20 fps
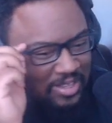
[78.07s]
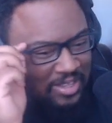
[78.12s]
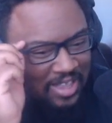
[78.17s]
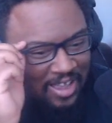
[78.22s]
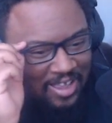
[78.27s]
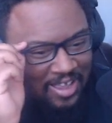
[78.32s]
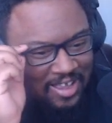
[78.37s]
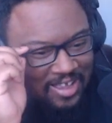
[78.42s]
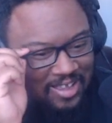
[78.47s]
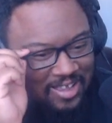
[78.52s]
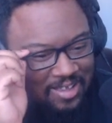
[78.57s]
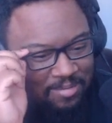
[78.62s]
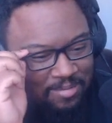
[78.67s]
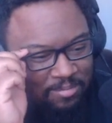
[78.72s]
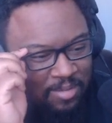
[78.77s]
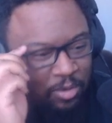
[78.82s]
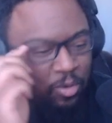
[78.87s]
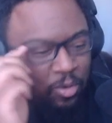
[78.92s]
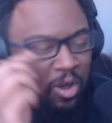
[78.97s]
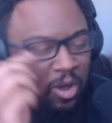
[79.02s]
We uh,
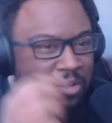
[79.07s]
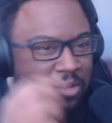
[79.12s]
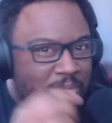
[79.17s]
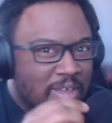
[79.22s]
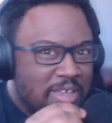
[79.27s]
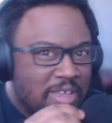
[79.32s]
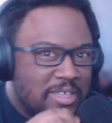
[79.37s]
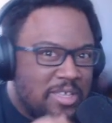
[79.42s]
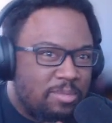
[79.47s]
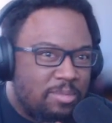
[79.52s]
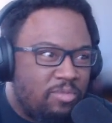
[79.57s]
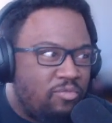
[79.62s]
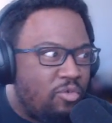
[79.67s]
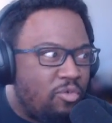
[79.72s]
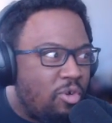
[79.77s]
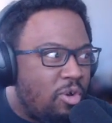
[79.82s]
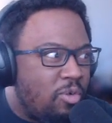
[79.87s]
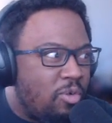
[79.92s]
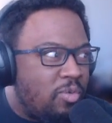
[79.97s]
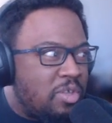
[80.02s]
welcome, like I said
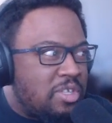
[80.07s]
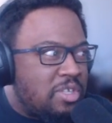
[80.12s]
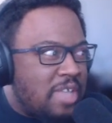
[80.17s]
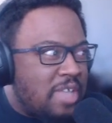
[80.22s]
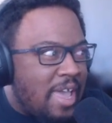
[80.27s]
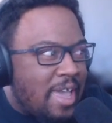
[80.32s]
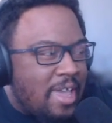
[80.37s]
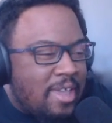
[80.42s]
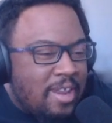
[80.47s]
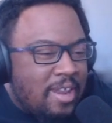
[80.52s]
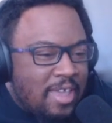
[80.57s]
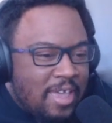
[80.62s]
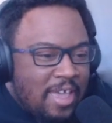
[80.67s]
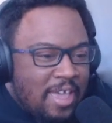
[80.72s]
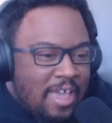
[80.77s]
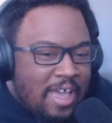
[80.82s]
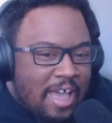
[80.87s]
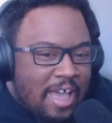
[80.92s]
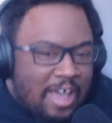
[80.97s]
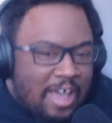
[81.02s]
before, we just had
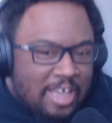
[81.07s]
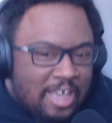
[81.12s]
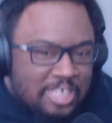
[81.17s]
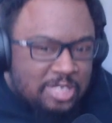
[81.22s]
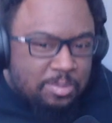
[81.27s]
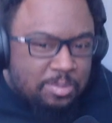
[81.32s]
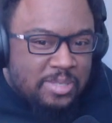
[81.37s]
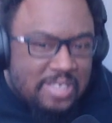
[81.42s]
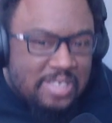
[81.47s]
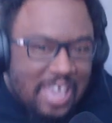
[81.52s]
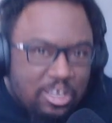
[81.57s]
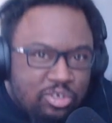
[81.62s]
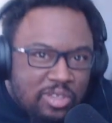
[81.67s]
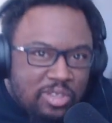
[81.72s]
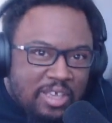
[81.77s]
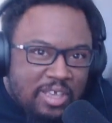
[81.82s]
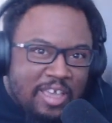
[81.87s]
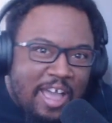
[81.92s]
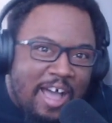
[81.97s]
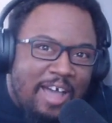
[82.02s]
uh, some
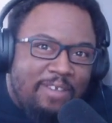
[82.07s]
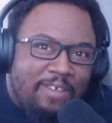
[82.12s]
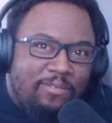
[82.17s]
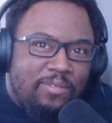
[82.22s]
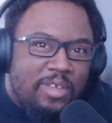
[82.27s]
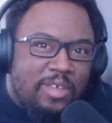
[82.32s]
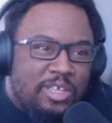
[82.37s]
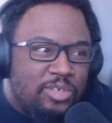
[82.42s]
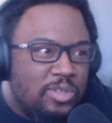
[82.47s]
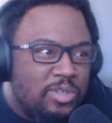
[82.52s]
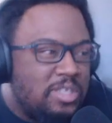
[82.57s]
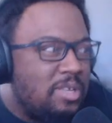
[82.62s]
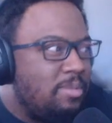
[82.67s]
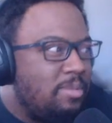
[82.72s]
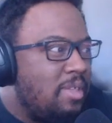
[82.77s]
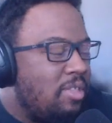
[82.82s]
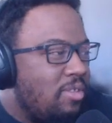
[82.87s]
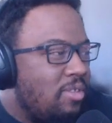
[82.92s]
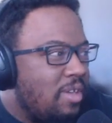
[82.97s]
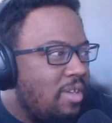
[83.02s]
scheduling conflicts with
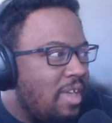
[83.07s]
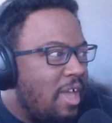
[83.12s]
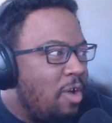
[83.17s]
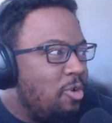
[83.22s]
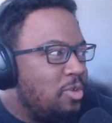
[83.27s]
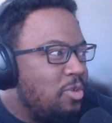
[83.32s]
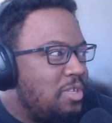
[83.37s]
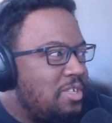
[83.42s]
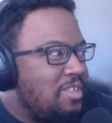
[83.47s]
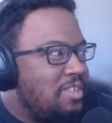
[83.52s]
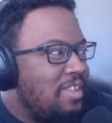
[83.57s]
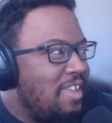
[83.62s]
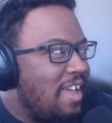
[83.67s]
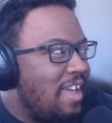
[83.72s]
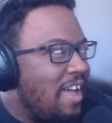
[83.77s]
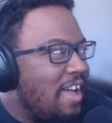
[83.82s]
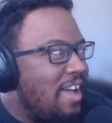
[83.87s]
some of the other hosts.